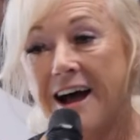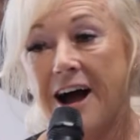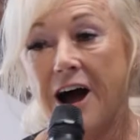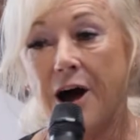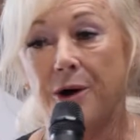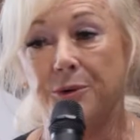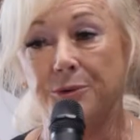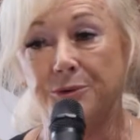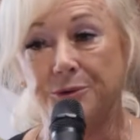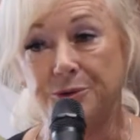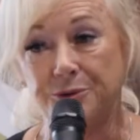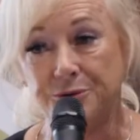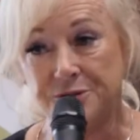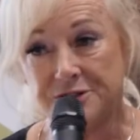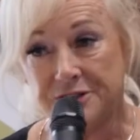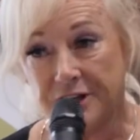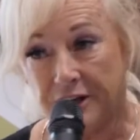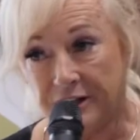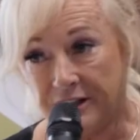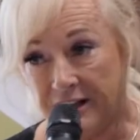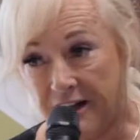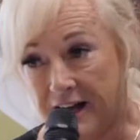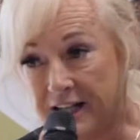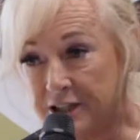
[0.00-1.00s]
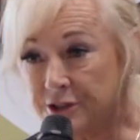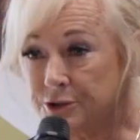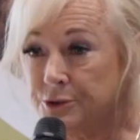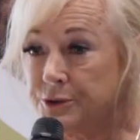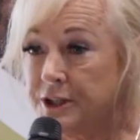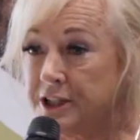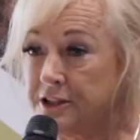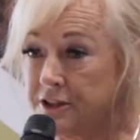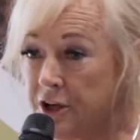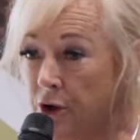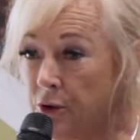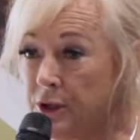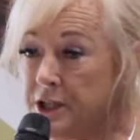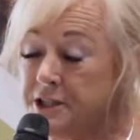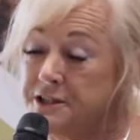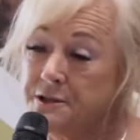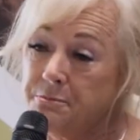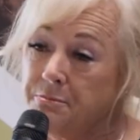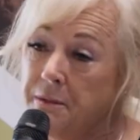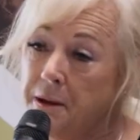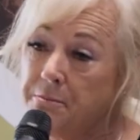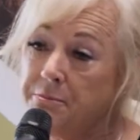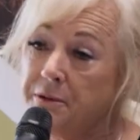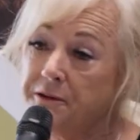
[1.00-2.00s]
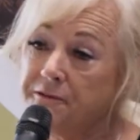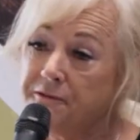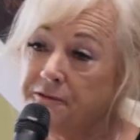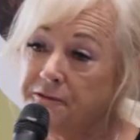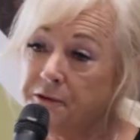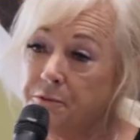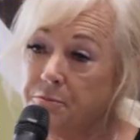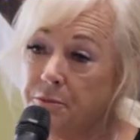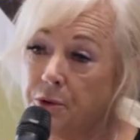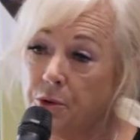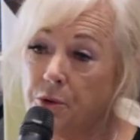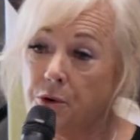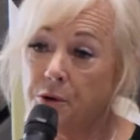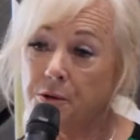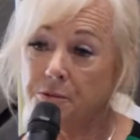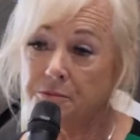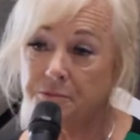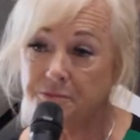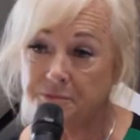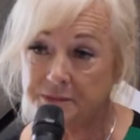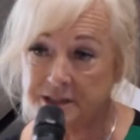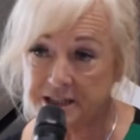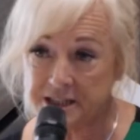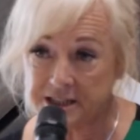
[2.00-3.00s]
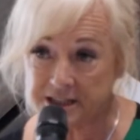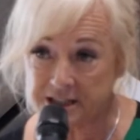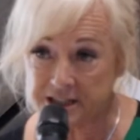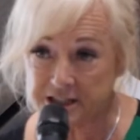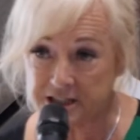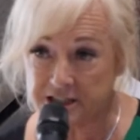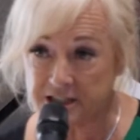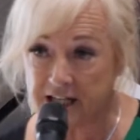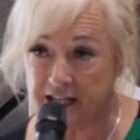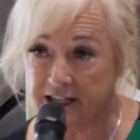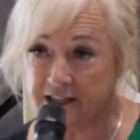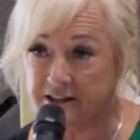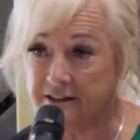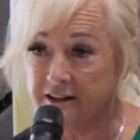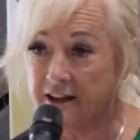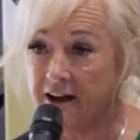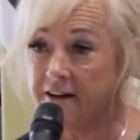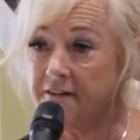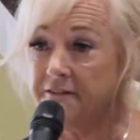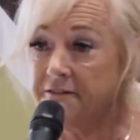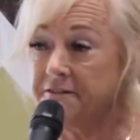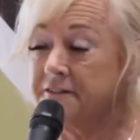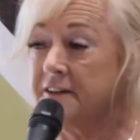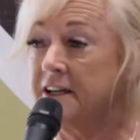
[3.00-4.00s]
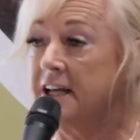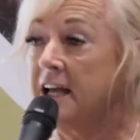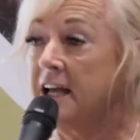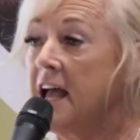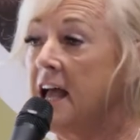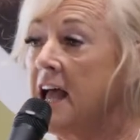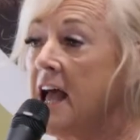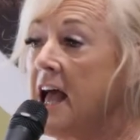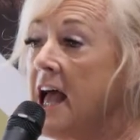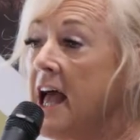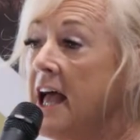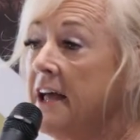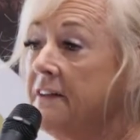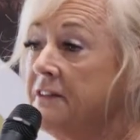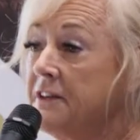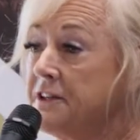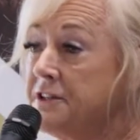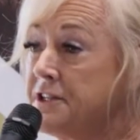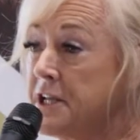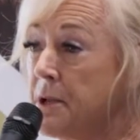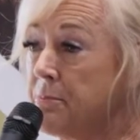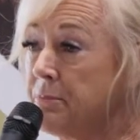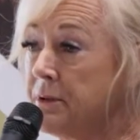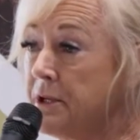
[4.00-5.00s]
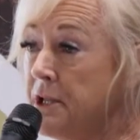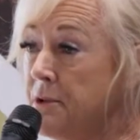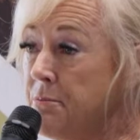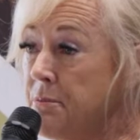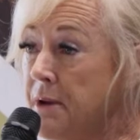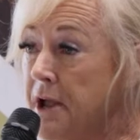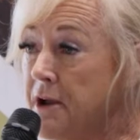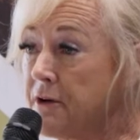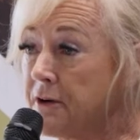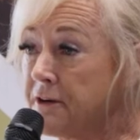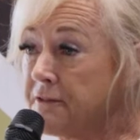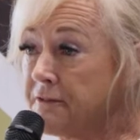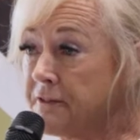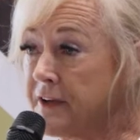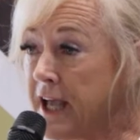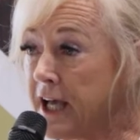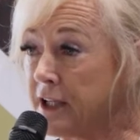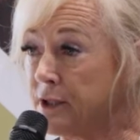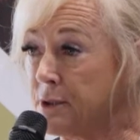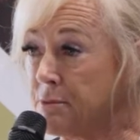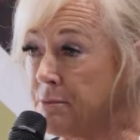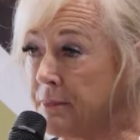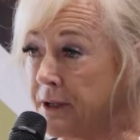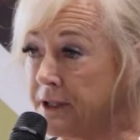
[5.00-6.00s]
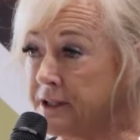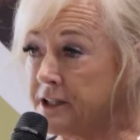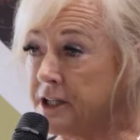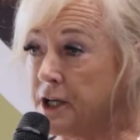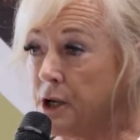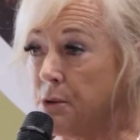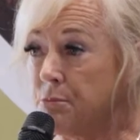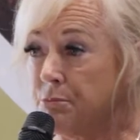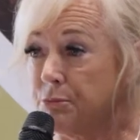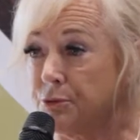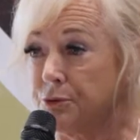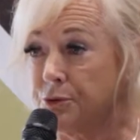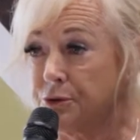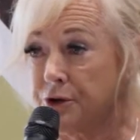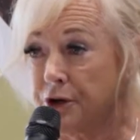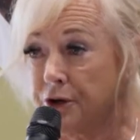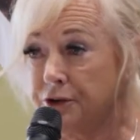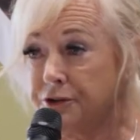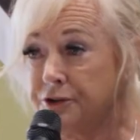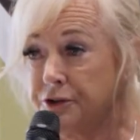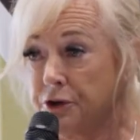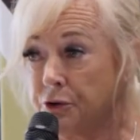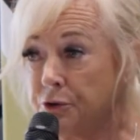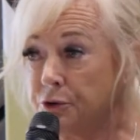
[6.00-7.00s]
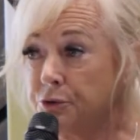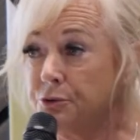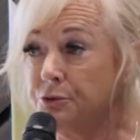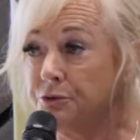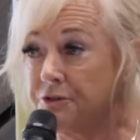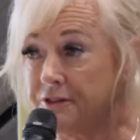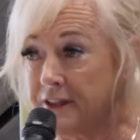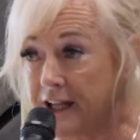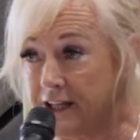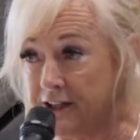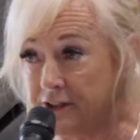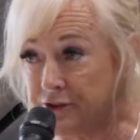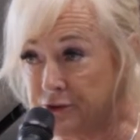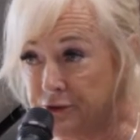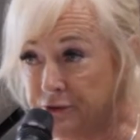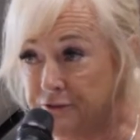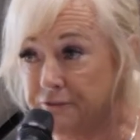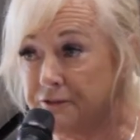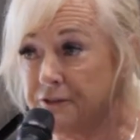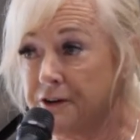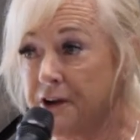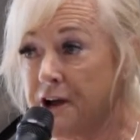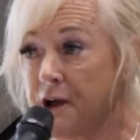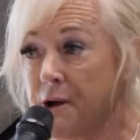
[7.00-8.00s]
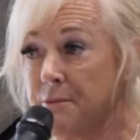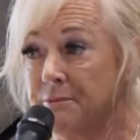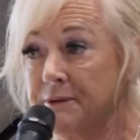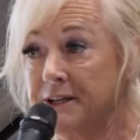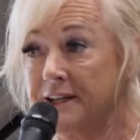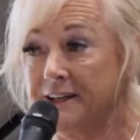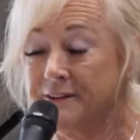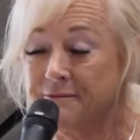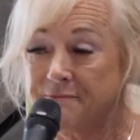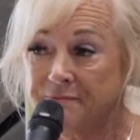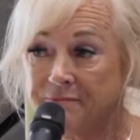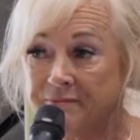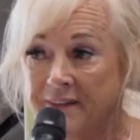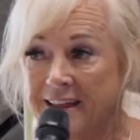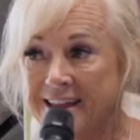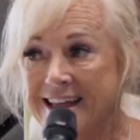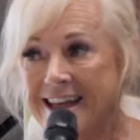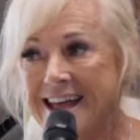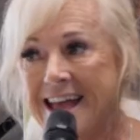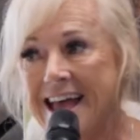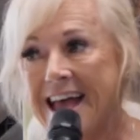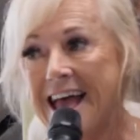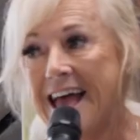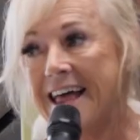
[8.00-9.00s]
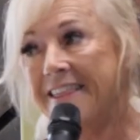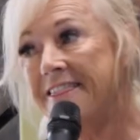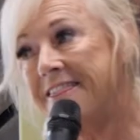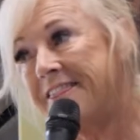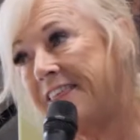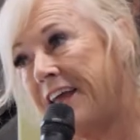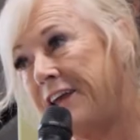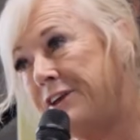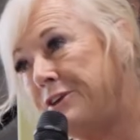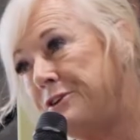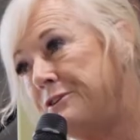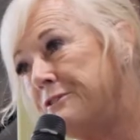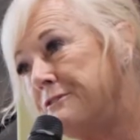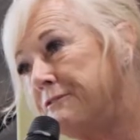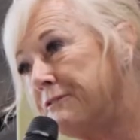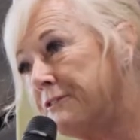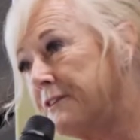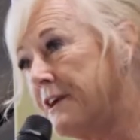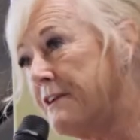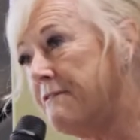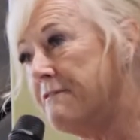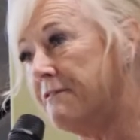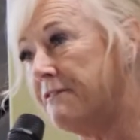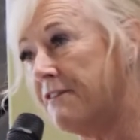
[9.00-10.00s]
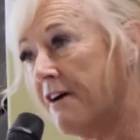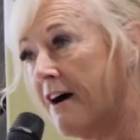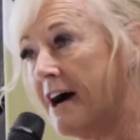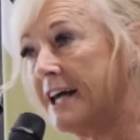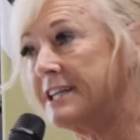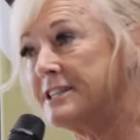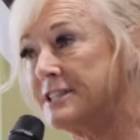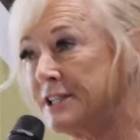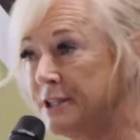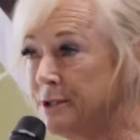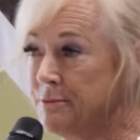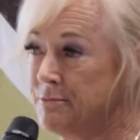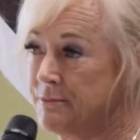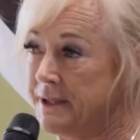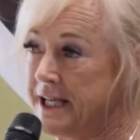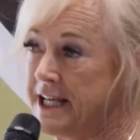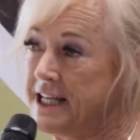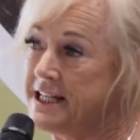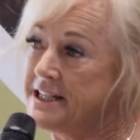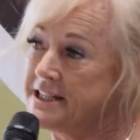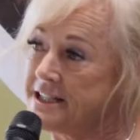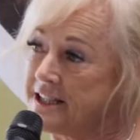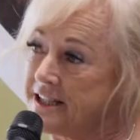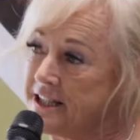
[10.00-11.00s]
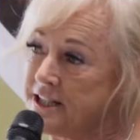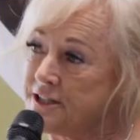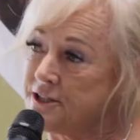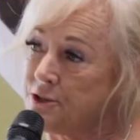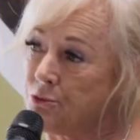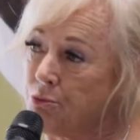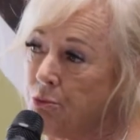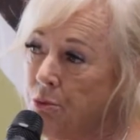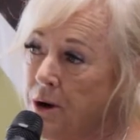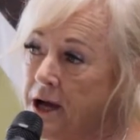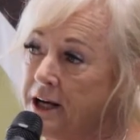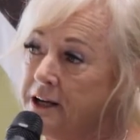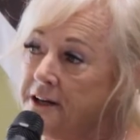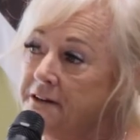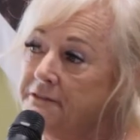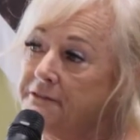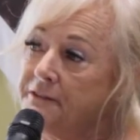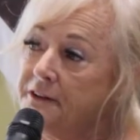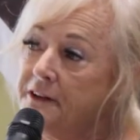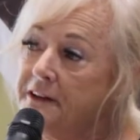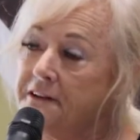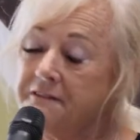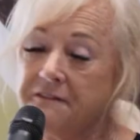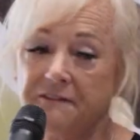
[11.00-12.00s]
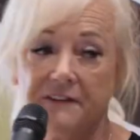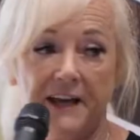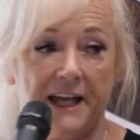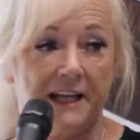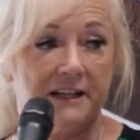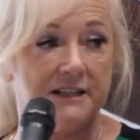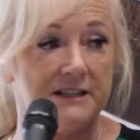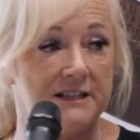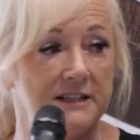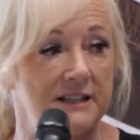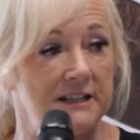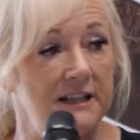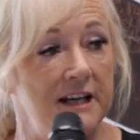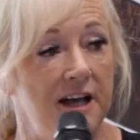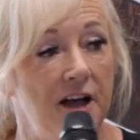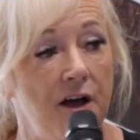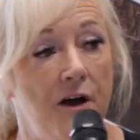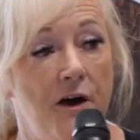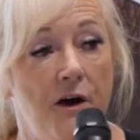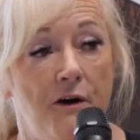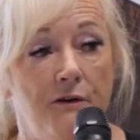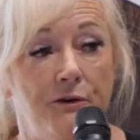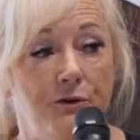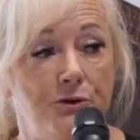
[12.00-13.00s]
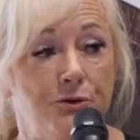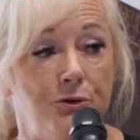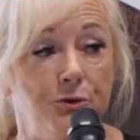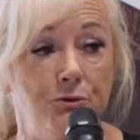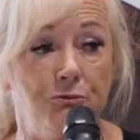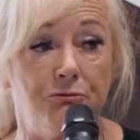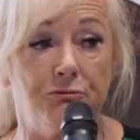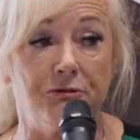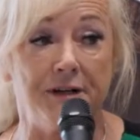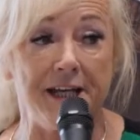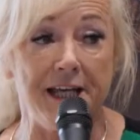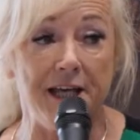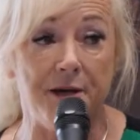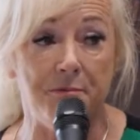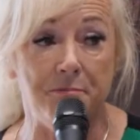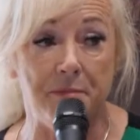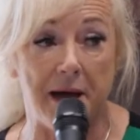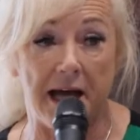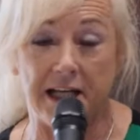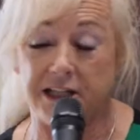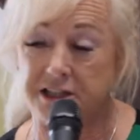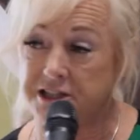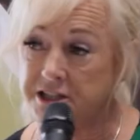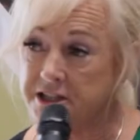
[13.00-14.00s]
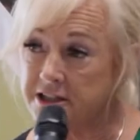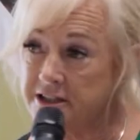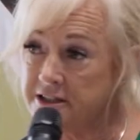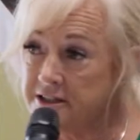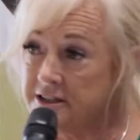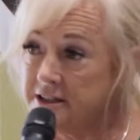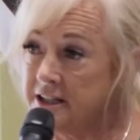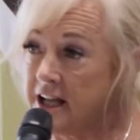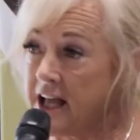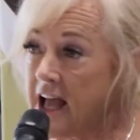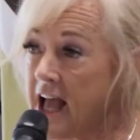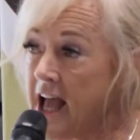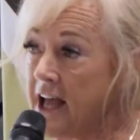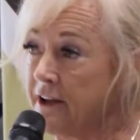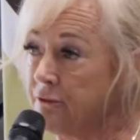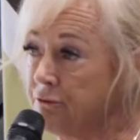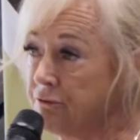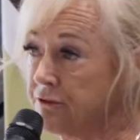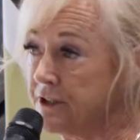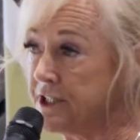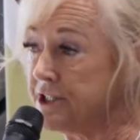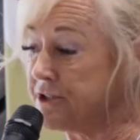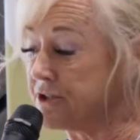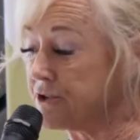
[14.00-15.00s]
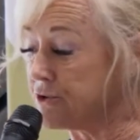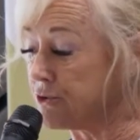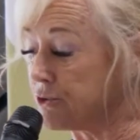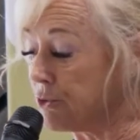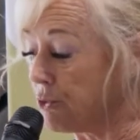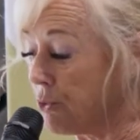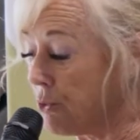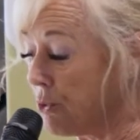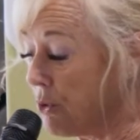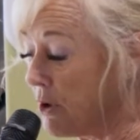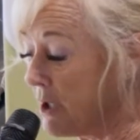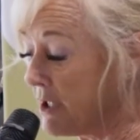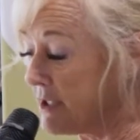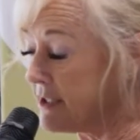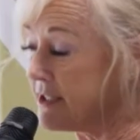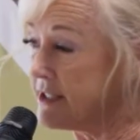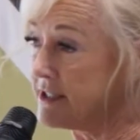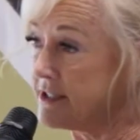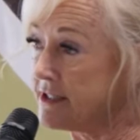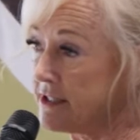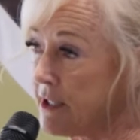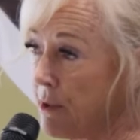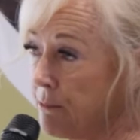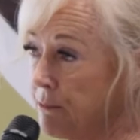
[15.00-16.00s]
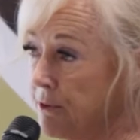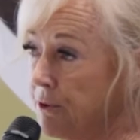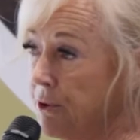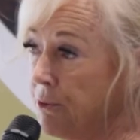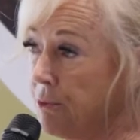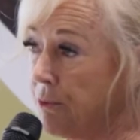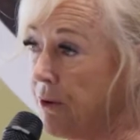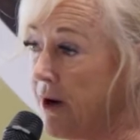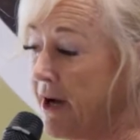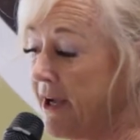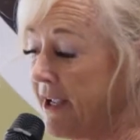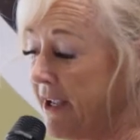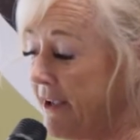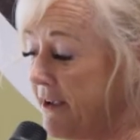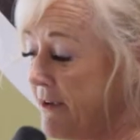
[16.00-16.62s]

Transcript: I would also like to acknowledge Member for Moore, Mr Shane Love, and the Deputy Mayor of Kalamunda, Brooke O'Donnell. Thank you for coming. And thank you for inviting me to this wonderful event to reimagine and restore WA.